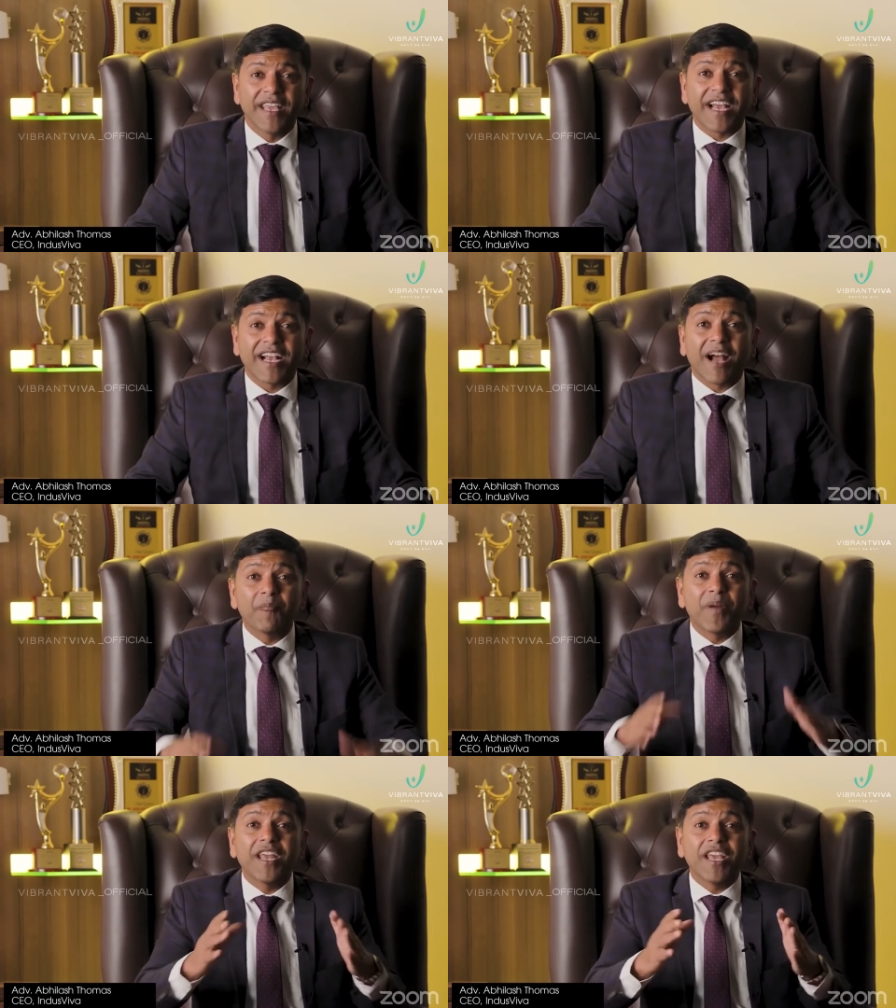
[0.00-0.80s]
a
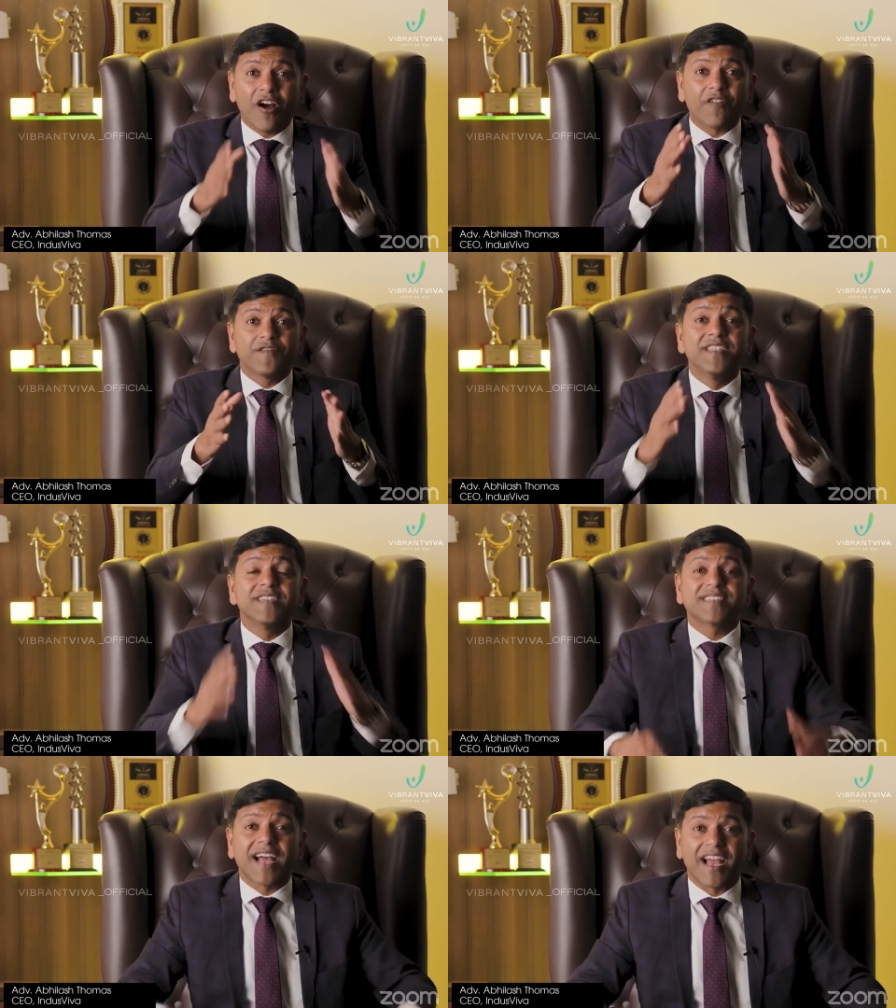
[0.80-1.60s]
company of
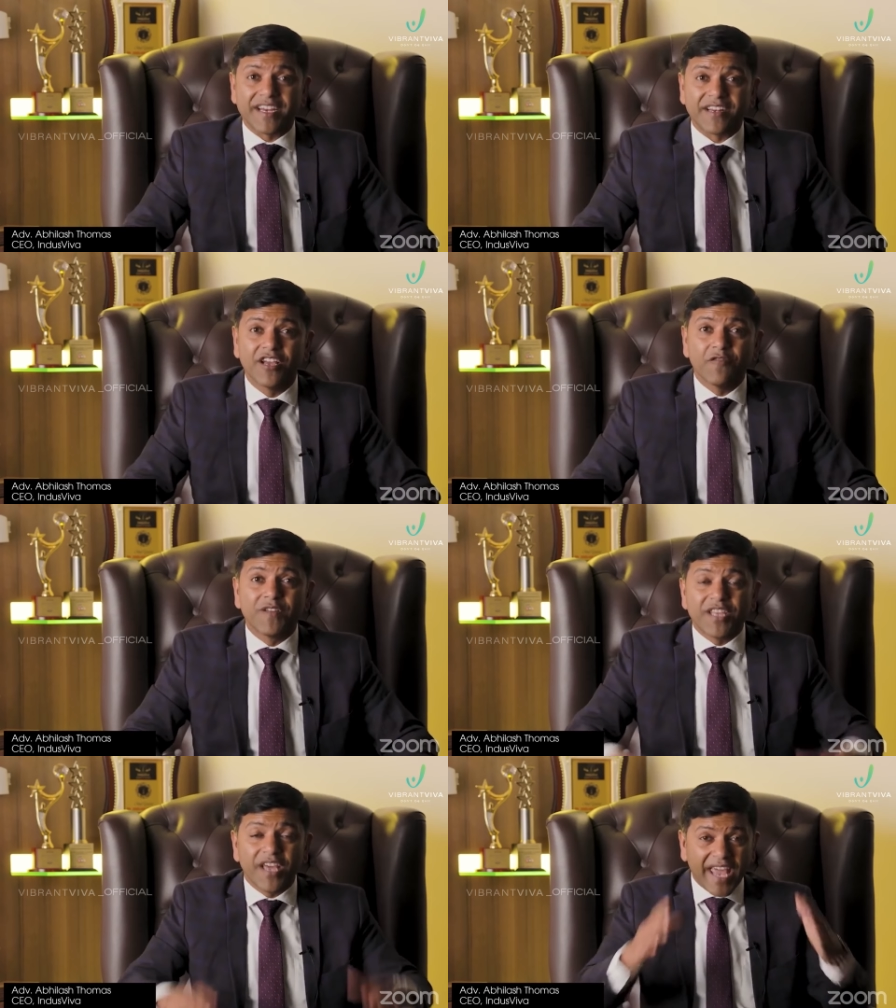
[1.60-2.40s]
this kind
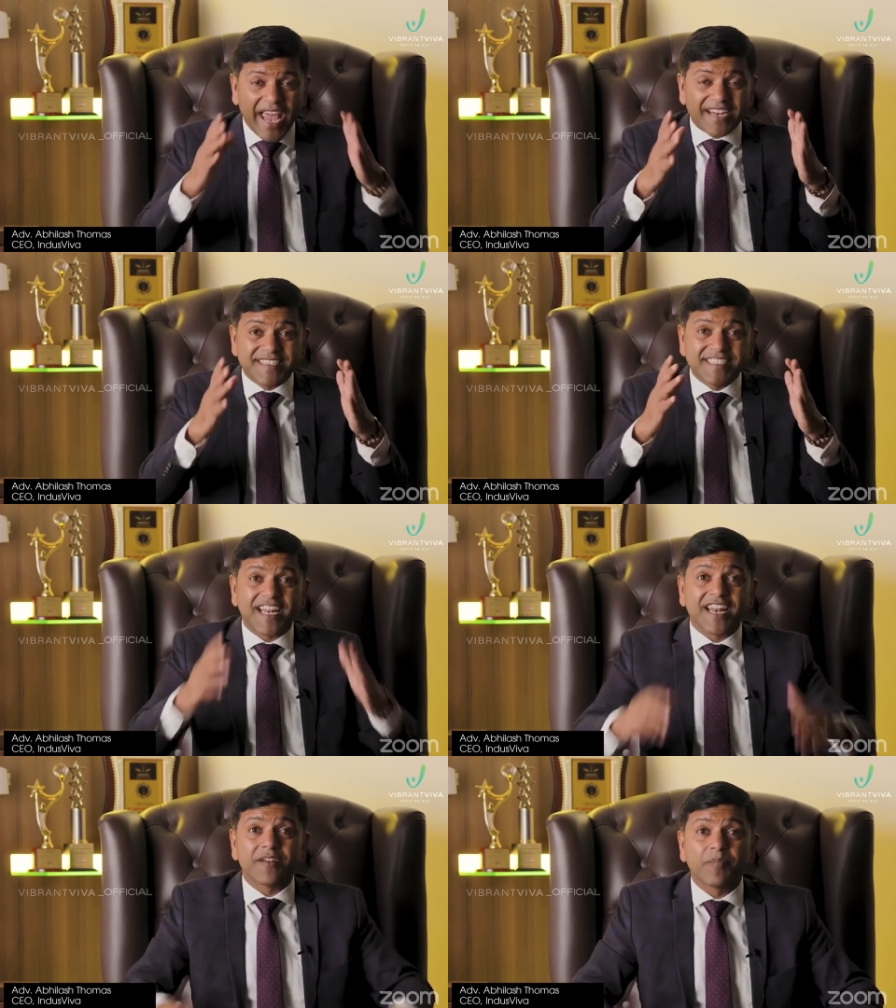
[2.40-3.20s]
with
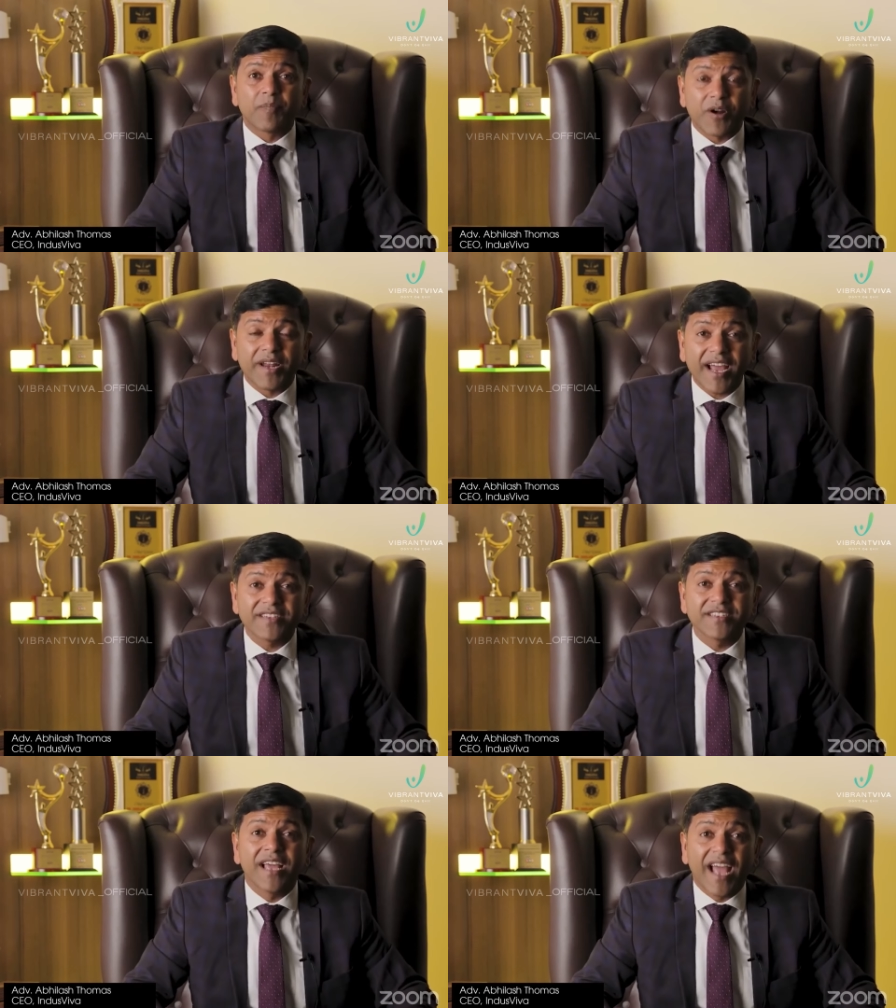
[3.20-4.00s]
excellent
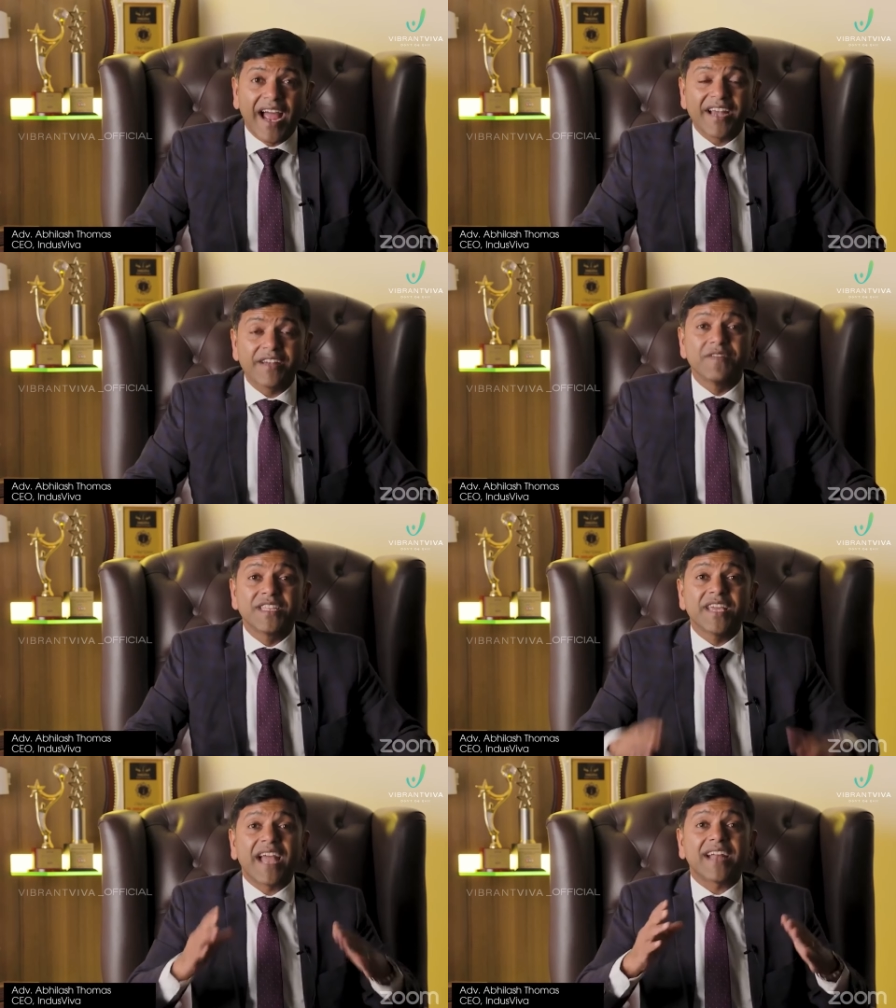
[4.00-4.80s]
product, and
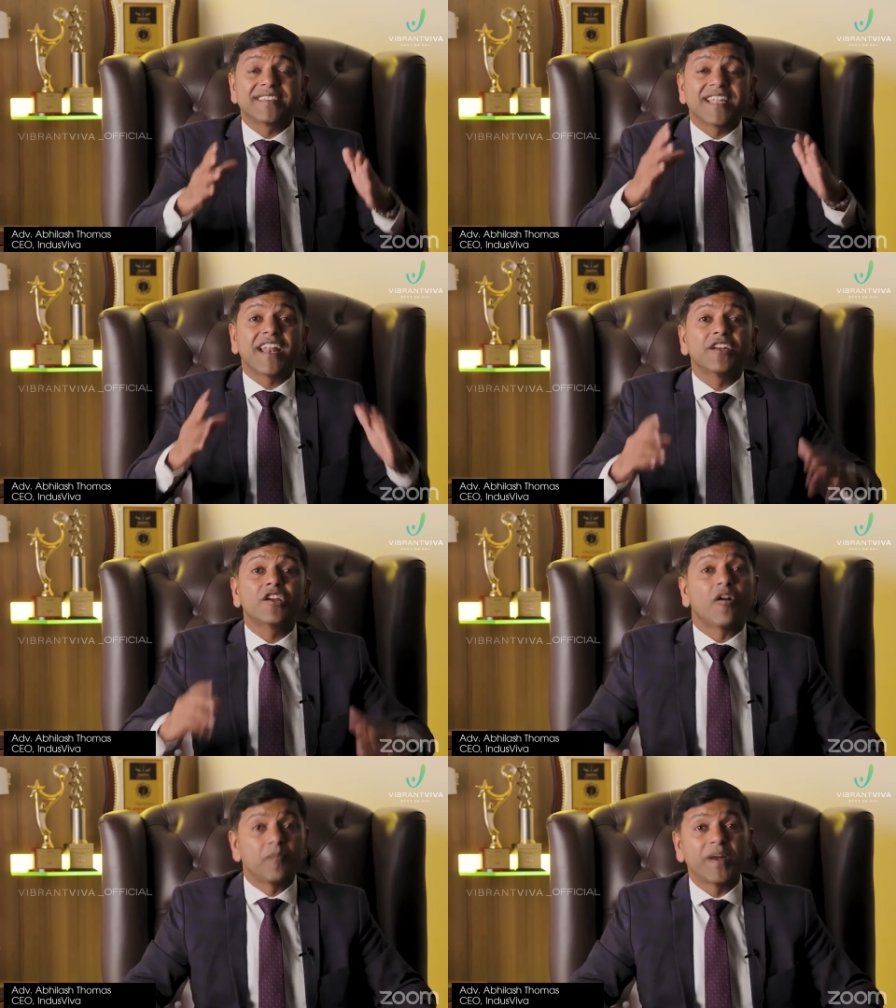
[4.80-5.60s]
with
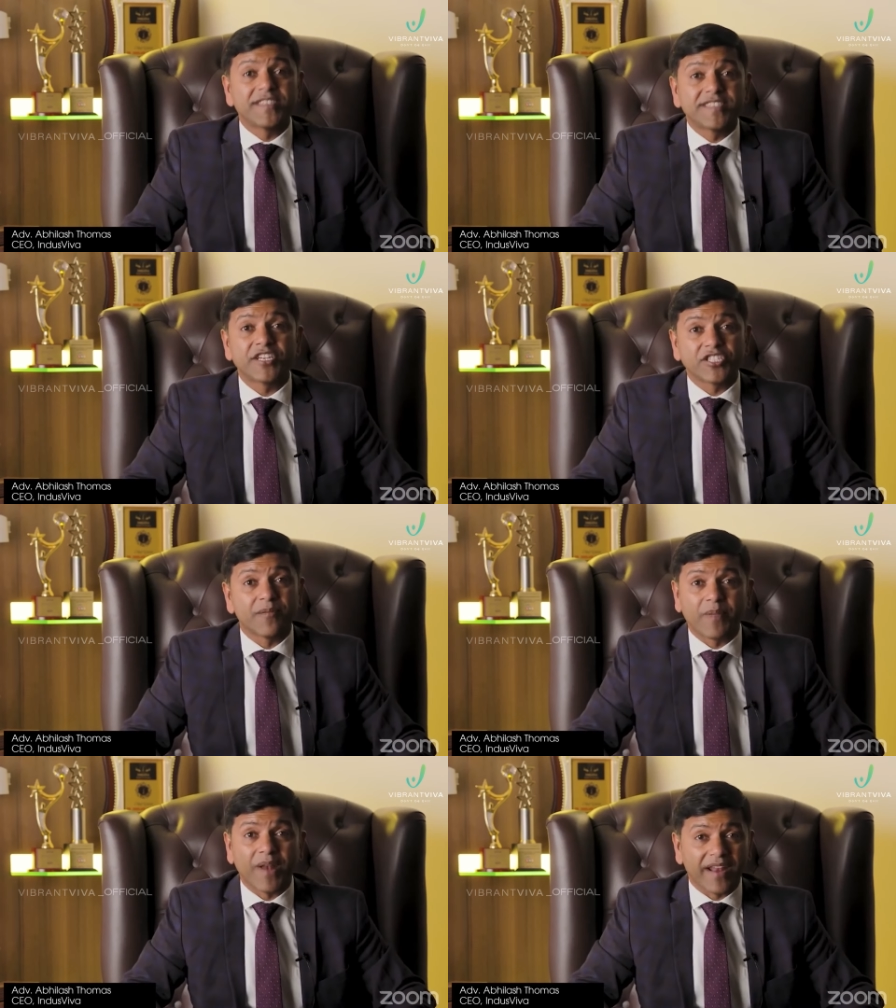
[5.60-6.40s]
excellent
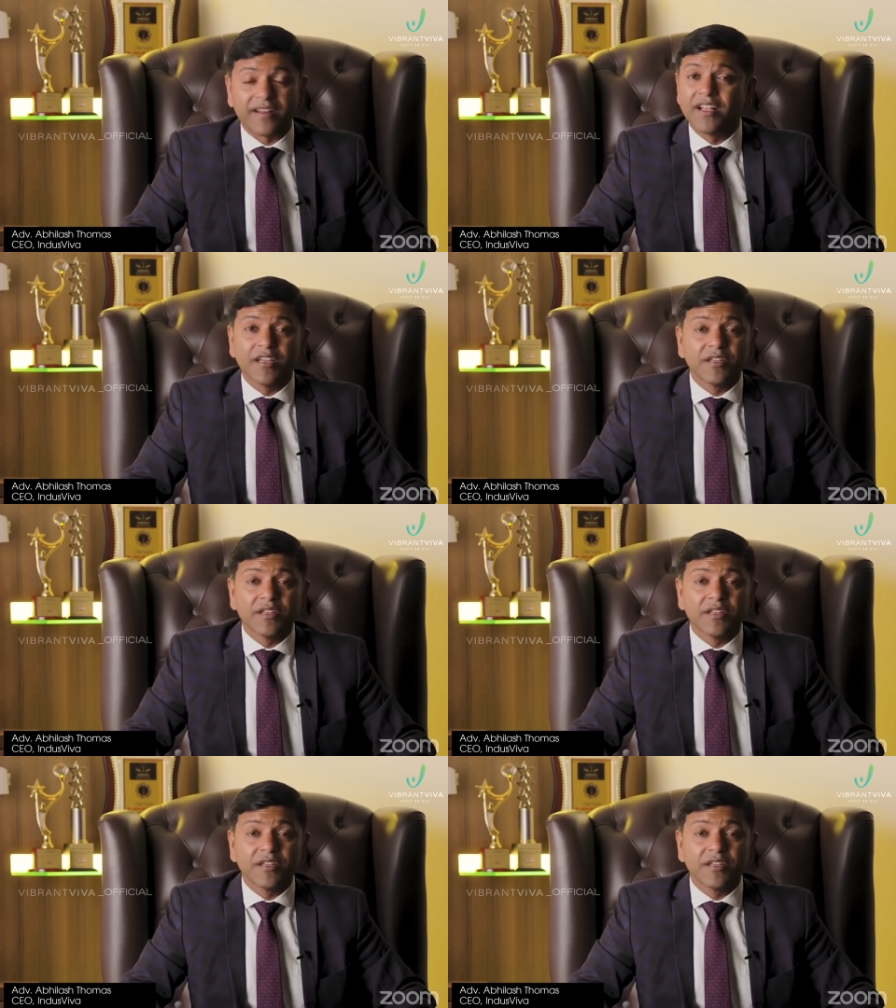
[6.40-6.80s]
compensation plan.